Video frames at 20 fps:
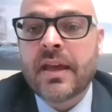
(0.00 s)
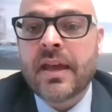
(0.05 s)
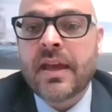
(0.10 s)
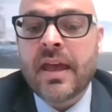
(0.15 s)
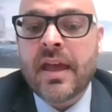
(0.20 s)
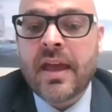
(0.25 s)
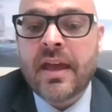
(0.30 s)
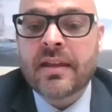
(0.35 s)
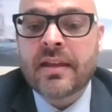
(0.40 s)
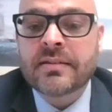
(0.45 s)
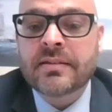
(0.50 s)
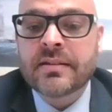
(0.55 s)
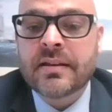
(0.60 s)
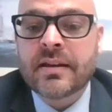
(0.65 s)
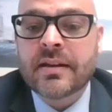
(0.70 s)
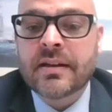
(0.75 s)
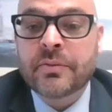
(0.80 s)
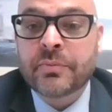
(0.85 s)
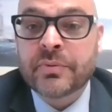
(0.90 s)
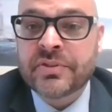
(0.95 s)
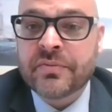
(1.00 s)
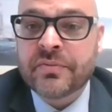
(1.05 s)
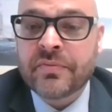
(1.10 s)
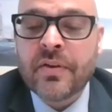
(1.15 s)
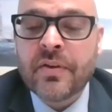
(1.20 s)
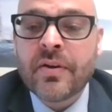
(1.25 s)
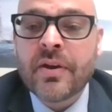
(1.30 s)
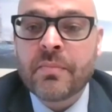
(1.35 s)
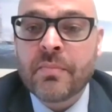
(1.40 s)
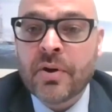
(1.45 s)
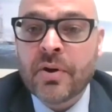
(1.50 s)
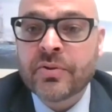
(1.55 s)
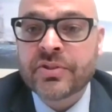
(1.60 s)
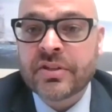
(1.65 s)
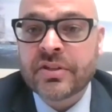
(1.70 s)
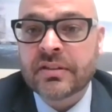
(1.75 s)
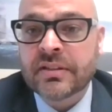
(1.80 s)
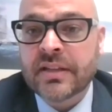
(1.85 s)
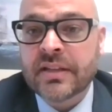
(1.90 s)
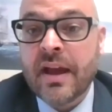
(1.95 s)
And it was a very
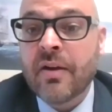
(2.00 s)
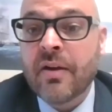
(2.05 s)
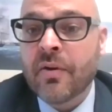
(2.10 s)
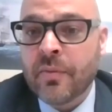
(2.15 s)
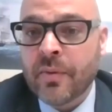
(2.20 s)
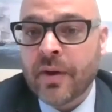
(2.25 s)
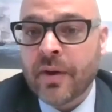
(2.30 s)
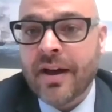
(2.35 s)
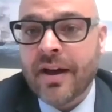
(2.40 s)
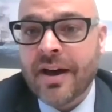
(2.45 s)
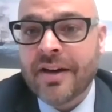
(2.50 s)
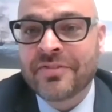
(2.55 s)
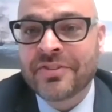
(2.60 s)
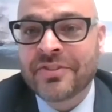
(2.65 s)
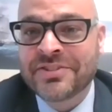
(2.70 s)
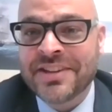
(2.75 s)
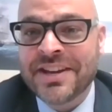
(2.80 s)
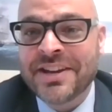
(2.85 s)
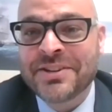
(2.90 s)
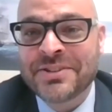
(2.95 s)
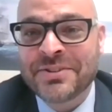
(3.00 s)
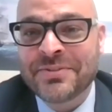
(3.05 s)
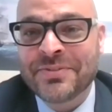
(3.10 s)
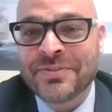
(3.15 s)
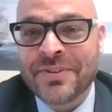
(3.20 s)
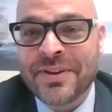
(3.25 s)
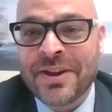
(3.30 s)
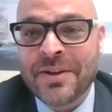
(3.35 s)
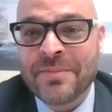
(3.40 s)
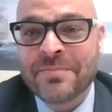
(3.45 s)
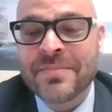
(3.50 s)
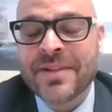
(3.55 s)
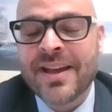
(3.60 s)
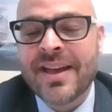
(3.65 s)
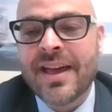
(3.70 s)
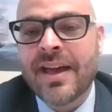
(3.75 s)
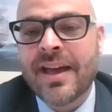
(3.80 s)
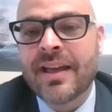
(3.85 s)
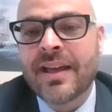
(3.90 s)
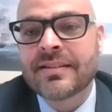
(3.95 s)
emotionally harrowing conversation for him.
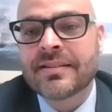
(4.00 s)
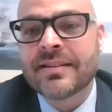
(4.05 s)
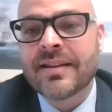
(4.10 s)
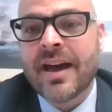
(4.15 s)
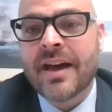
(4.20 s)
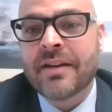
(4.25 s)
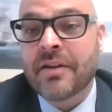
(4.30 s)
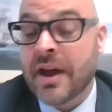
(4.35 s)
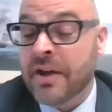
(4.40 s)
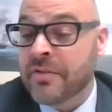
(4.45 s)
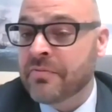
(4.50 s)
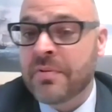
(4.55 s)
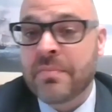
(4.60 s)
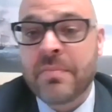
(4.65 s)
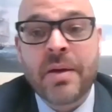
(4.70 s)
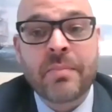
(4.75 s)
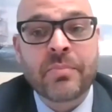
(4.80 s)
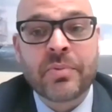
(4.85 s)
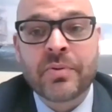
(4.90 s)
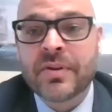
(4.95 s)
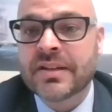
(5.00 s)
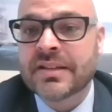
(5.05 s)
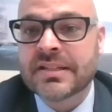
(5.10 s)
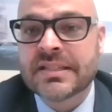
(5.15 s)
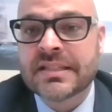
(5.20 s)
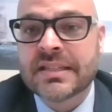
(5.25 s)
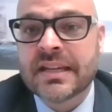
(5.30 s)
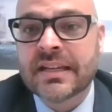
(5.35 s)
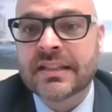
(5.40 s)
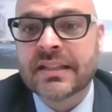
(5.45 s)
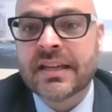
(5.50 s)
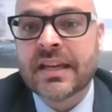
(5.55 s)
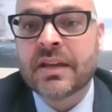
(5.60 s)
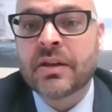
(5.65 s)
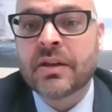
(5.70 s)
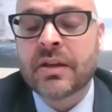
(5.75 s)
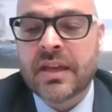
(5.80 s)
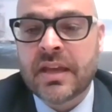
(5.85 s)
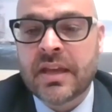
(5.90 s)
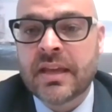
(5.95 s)
And I remember it distinctly.
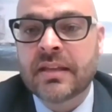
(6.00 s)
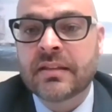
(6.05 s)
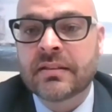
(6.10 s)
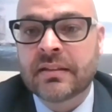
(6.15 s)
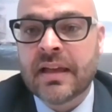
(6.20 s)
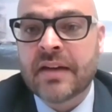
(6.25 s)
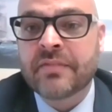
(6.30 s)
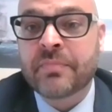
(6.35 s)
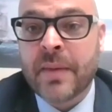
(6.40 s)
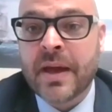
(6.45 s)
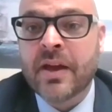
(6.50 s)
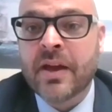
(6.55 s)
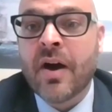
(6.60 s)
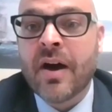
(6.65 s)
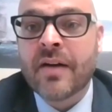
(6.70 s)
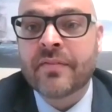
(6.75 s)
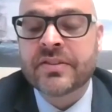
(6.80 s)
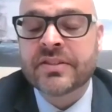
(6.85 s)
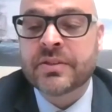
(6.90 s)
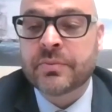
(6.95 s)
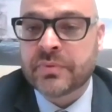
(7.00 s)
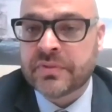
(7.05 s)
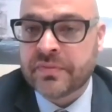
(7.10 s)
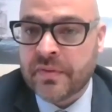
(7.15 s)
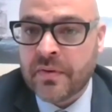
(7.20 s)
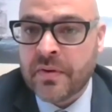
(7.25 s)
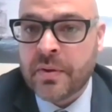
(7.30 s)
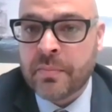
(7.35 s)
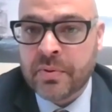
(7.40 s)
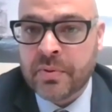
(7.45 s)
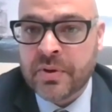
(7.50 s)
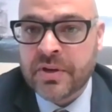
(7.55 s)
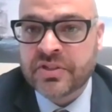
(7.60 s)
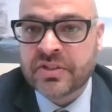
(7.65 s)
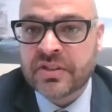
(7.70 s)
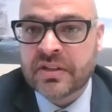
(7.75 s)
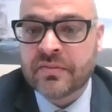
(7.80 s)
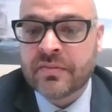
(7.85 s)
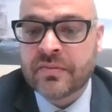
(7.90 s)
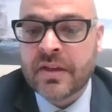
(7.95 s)
He left my office. He was very
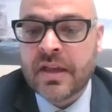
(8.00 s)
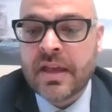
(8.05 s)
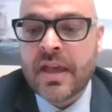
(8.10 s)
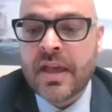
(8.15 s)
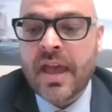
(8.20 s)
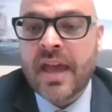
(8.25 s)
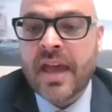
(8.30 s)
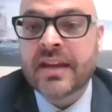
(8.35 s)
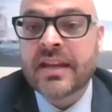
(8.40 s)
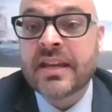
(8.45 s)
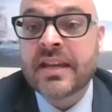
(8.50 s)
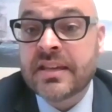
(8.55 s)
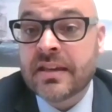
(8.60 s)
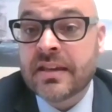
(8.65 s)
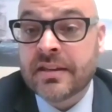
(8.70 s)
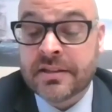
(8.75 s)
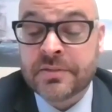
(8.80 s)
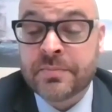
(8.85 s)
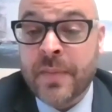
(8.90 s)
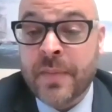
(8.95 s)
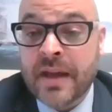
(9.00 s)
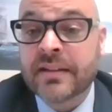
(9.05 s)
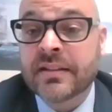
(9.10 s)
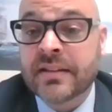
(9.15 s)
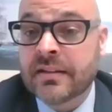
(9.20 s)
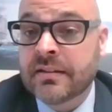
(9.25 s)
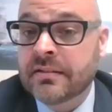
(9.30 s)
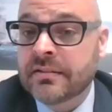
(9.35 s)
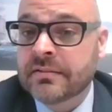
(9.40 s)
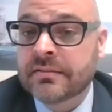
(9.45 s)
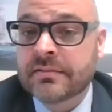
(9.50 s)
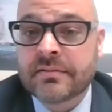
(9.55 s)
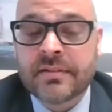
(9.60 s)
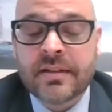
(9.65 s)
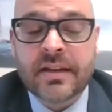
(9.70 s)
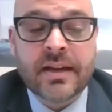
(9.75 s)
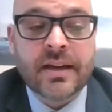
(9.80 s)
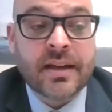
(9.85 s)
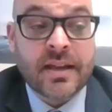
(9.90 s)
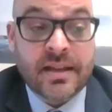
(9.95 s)
appreciative. And he expected
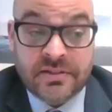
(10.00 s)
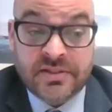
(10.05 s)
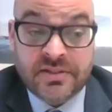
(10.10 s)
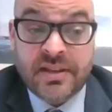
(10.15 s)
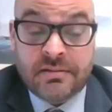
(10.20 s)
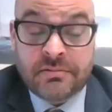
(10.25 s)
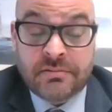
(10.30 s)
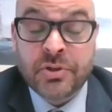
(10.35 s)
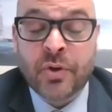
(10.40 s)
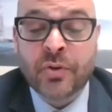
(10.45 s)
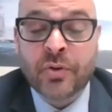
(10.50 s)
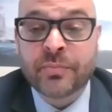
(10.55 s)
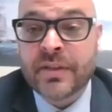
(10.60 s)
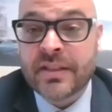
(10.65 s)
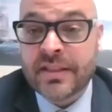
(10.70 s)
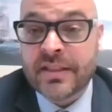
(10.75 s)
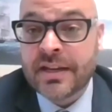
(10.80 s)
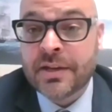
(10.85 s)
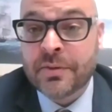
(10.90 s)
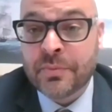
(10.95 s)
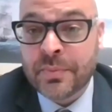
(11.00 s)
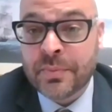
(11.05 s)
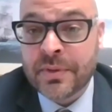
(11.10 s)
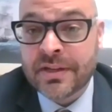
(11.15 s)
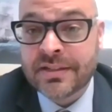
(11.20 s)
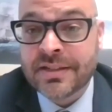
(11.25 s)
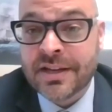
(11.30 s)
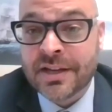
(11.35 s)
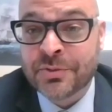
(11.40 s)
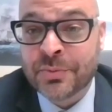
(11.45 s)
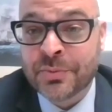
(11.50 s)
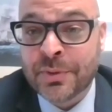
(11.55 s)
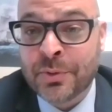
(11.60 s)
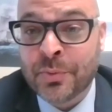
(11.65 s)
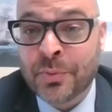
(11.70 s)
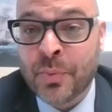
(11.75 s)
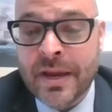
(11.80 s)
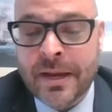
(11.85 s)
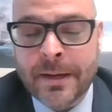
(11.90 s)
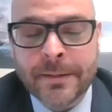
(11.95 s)
and told me that he would be in touch within a
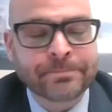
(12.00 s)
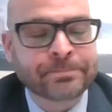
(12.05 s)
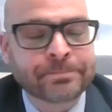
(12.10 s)
week.